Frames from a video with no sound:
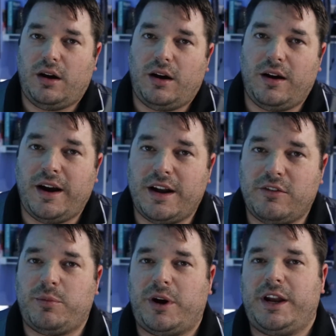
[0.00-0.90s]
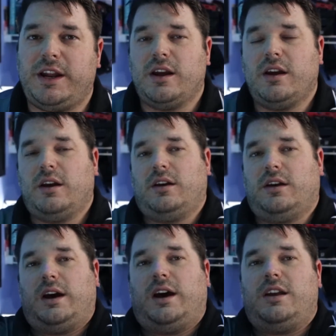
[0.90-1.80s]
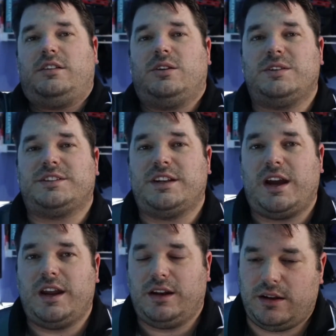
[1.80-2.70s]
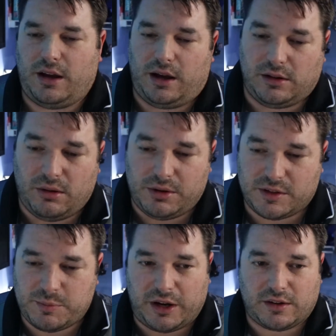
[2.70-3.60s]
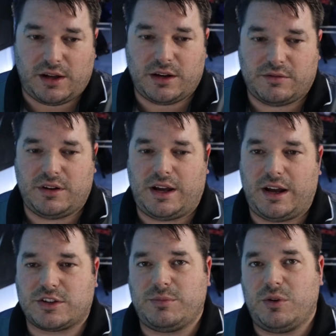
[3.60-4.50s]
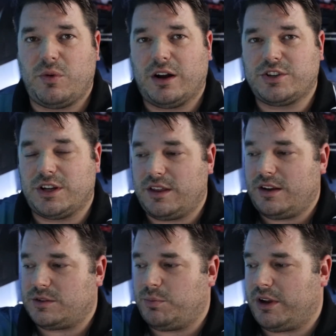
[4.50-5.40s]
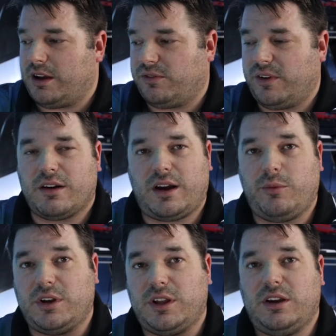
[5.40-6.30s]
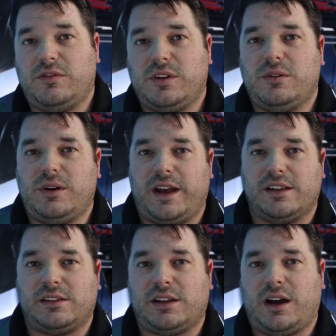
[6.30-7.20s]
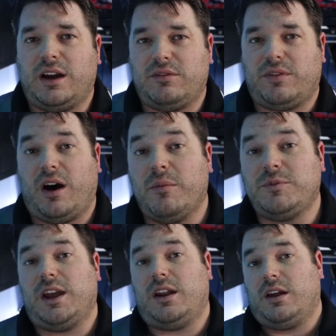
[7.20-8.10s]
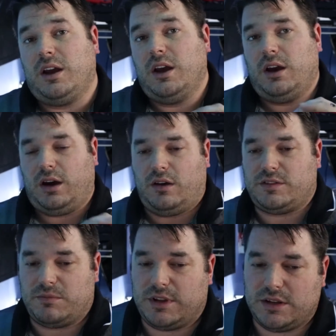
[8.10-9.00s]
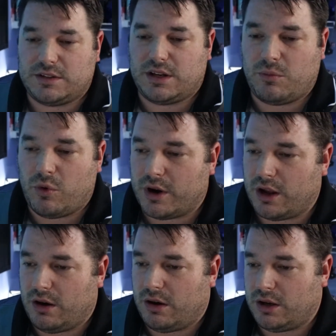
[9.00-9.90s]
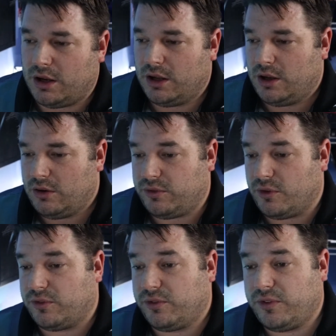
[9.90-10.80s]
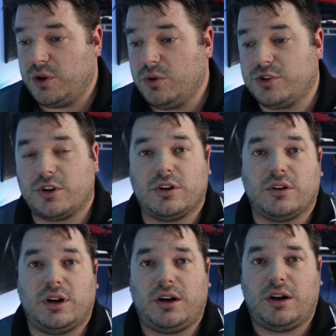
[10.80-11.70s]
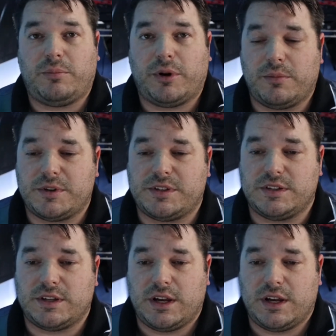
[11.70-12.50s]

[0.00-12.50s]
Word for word: All right, everybody. How you doing tonight? I don't expect a lot of you to actually be watching this, but I figured I would give you a live update of some things that I'm working on for future uh, purposes.